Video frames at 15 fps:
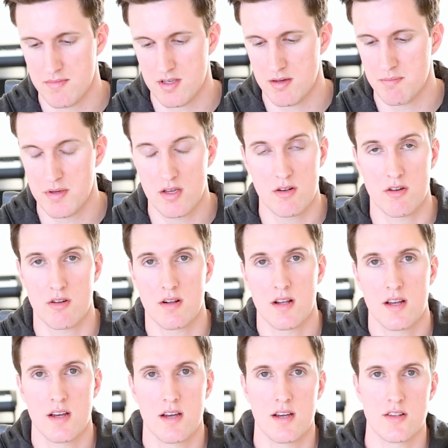computer
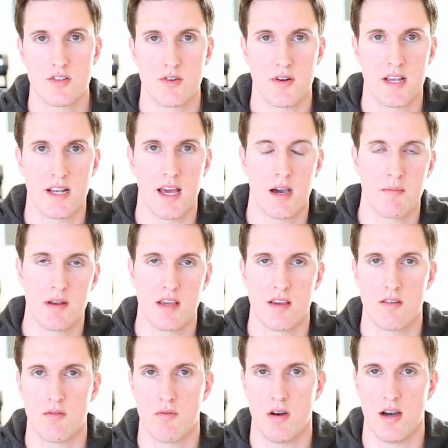screen how
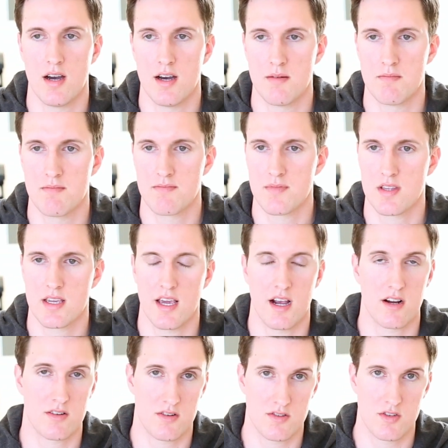many
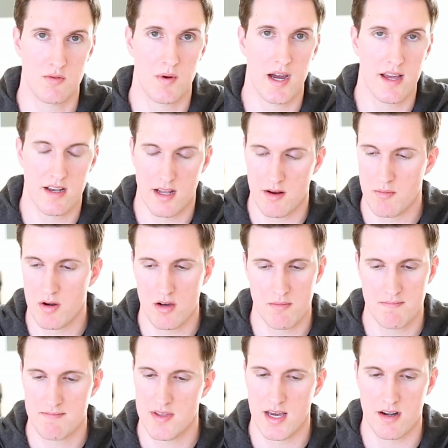characters you write, and I
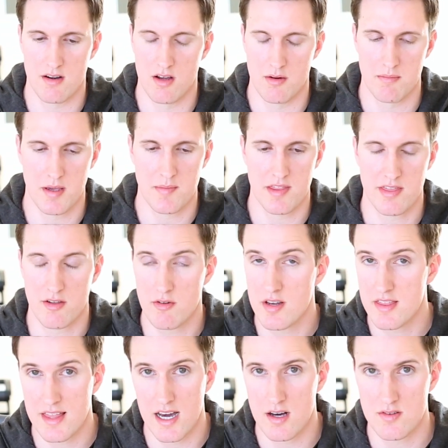wrote, I don't know, maybe
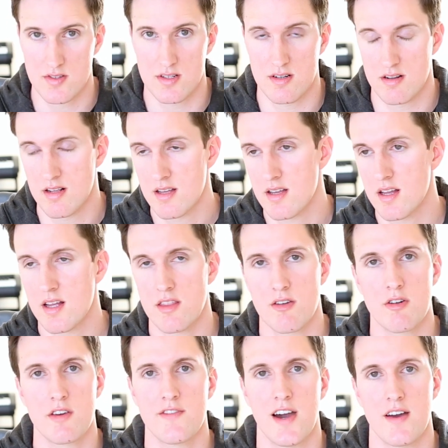30,000 or
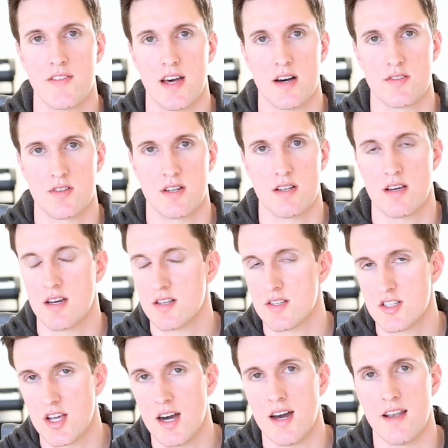35,000, a
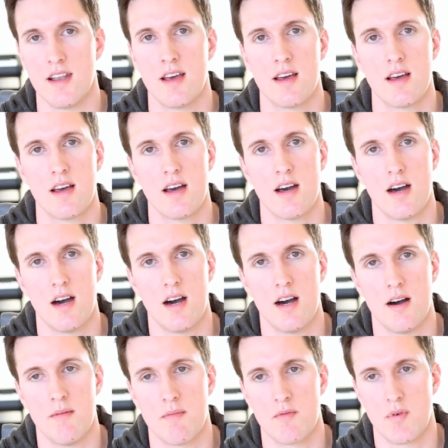ton,
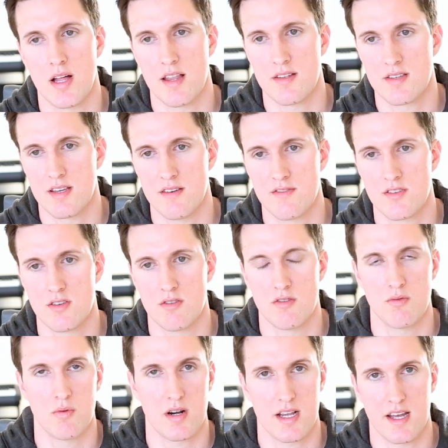relative
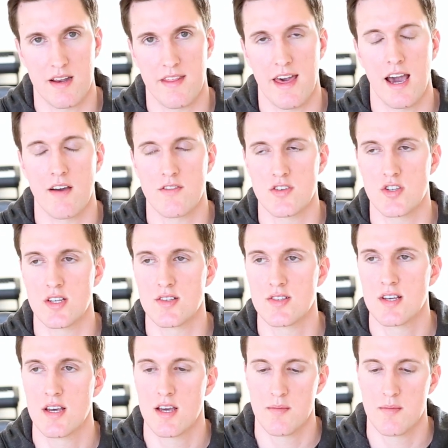to what kind of the average is,